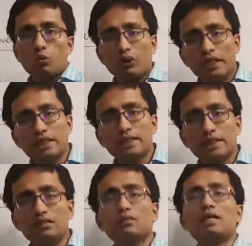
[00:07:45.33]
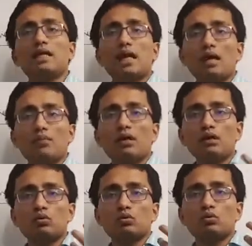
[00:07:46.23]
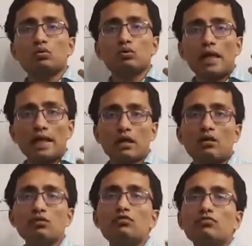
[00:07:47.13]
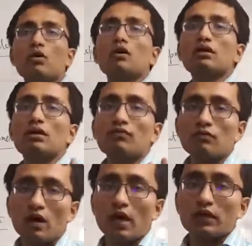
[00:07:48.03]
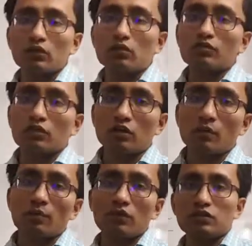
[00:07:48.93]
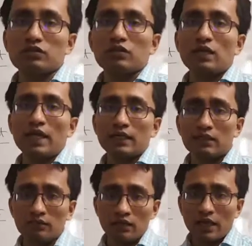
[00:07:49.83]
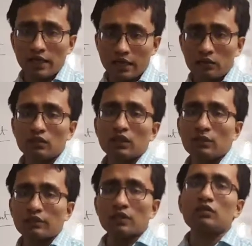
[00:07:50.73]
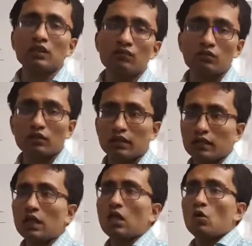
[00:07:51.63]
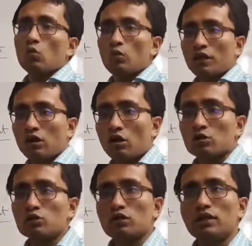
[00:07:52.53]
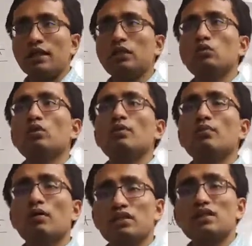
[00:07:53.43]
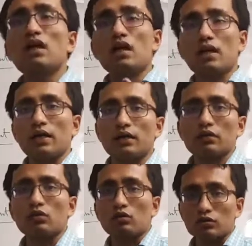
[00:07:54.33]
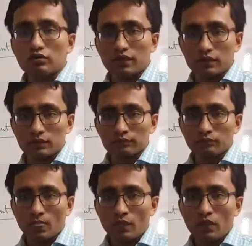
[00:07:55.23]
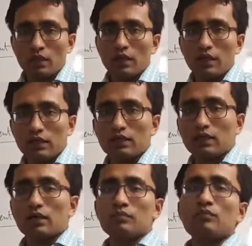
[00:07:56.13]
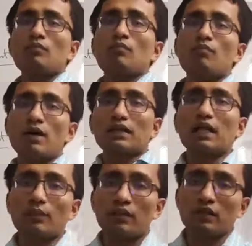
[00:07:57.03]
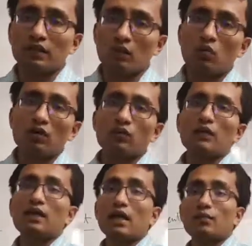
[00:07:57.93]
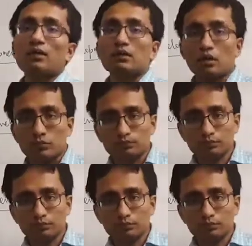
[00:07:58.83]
will then be able to account for the high growth rate of population, and even after accounting for that will also lead to a much higher growth rate in income per capita than what we are having now.